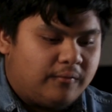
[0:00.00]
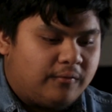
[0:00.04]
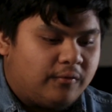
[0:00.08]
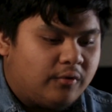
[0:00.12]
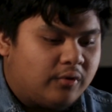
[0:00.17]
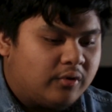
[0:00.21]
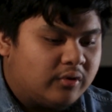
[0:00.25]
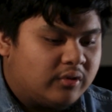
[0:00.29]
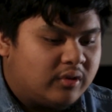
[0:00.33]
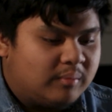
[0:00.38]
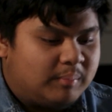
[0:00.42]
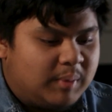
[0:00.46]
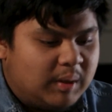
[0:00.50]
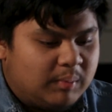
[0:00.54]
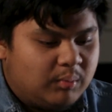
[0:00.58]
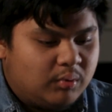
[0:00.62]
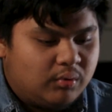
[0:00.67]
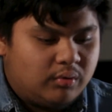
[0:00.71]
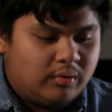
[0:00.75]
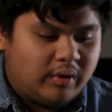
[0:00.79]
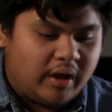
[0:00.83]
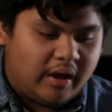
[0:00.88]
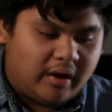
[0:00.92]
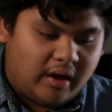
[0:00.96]
For the
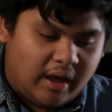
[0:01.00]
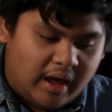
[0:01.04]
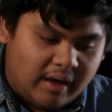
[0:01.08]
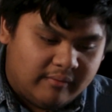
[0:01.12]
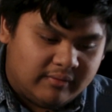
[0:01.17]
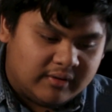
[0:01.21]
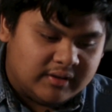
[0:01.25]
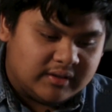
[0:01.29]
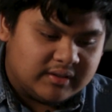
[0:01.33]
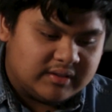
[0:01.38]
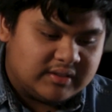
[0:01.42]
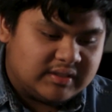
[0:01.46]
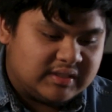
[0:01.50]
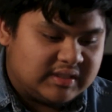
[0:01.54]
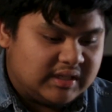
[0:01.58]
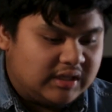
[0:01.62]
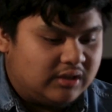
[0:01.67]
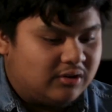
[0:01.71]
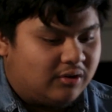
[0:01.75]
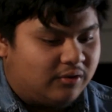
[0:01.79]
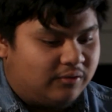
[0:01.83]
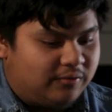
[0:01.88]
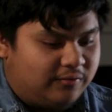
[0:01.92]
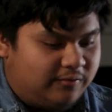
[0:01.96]
people who haven't
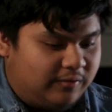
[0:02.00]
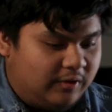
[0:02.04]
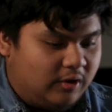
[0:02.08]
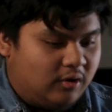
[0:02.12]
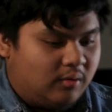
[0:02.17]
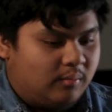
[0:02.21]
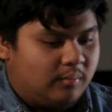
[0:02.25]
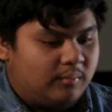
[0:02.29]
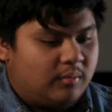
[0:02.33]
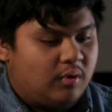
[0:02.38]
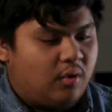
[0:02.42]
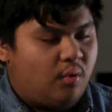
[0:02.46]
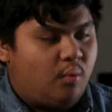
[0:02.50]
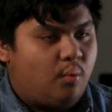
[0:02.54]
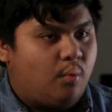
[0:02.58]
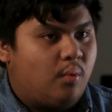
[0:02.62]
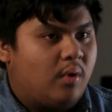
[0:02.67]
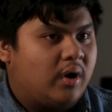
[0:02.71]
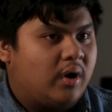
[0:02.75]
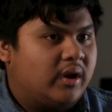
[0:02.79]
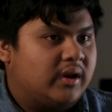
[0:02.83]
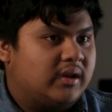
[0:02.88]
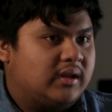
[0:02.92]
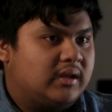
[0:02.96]
seen your film,
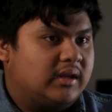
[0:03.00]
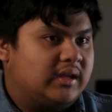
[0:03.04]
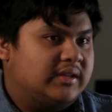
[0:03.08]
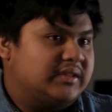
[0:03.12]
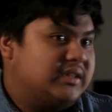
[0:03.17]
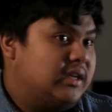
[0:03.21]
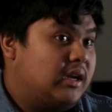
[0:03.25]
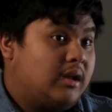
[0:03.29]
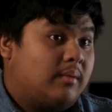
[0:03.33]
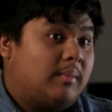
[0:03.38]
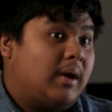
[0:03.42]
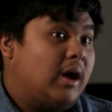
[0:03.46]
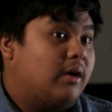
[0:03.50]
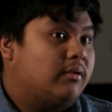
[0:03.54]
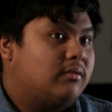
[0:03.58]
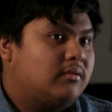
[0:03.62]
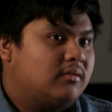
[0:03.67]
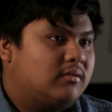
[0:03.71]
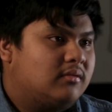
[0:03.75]
what is it about?